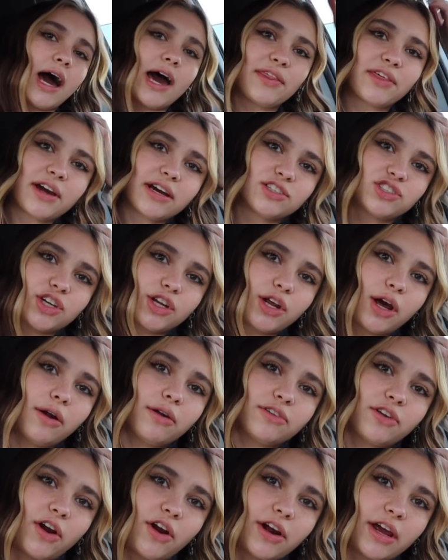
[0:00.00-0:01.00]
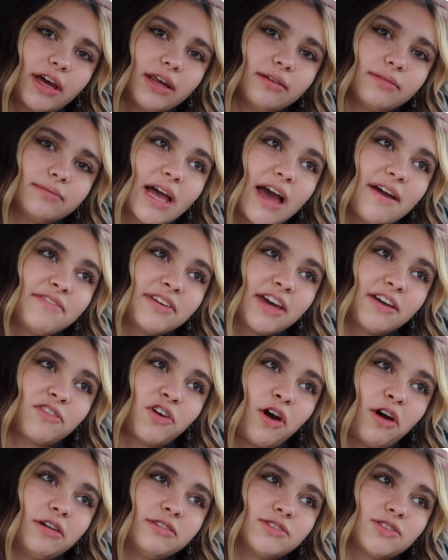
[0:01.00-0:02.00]
I think I should go to Target. I have a gift
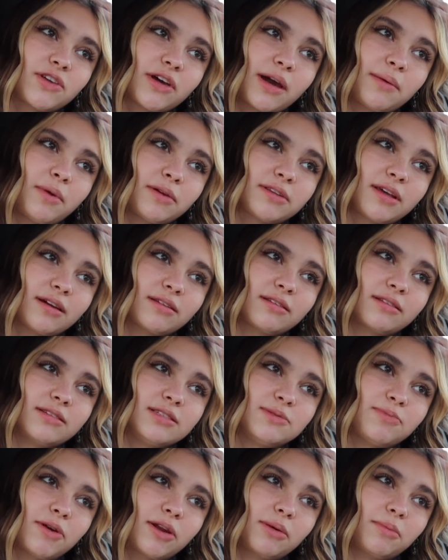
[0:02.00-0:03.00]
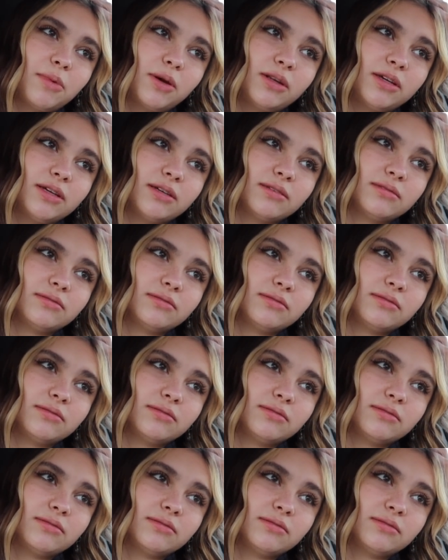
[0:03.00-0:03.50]
card, so like I'm not technically spending money.